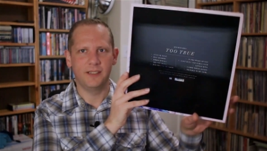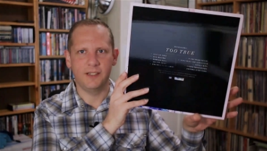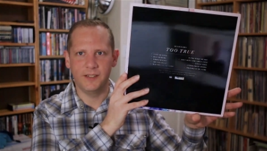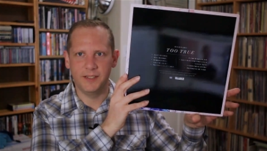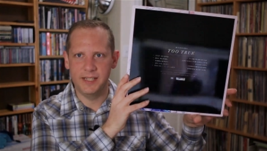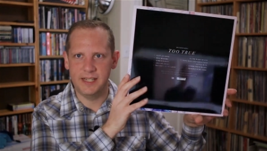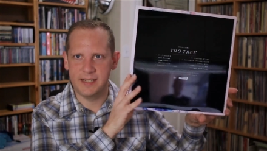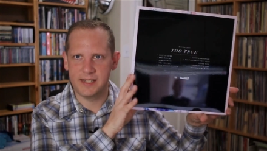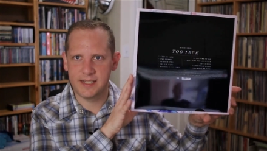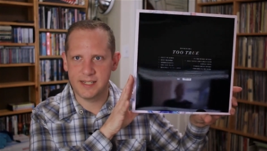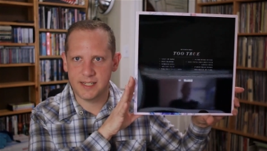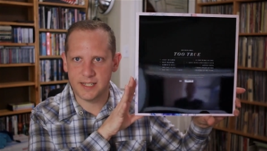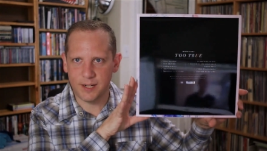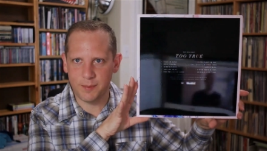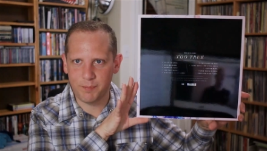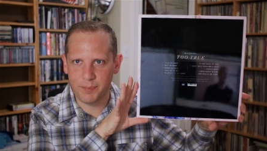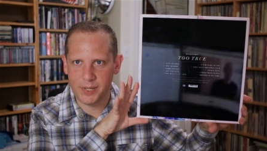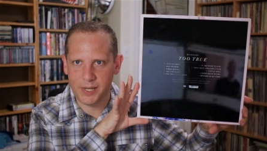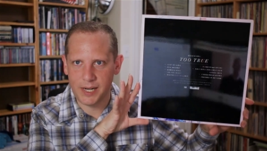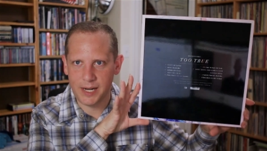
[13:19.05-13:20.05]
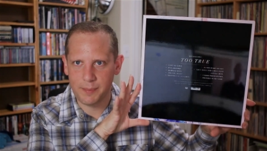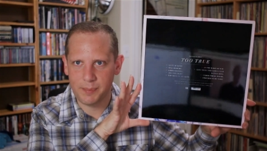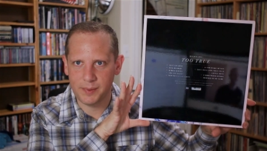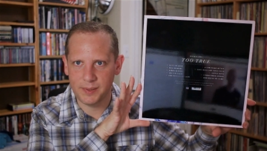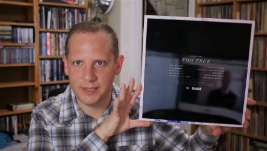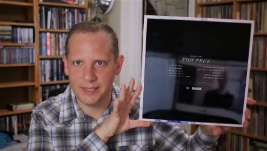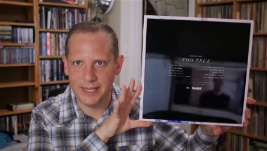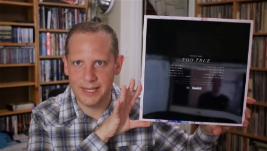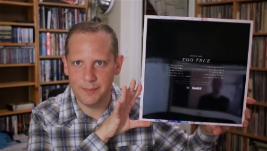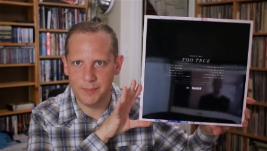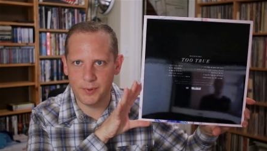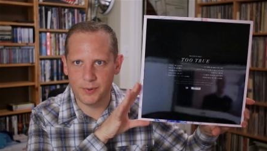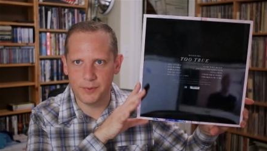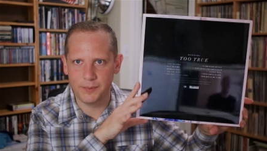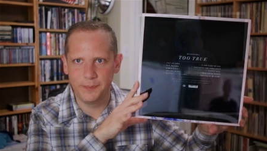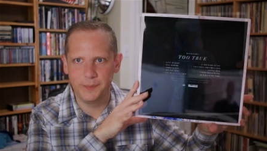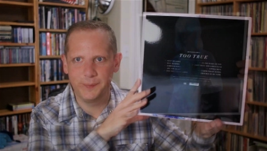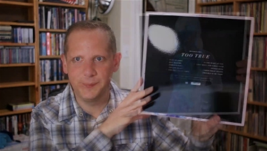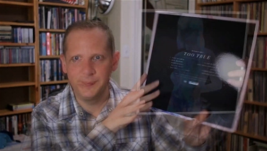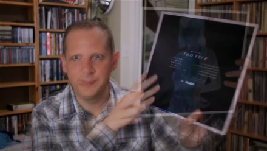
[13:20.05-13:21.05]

on the Sub Pop label.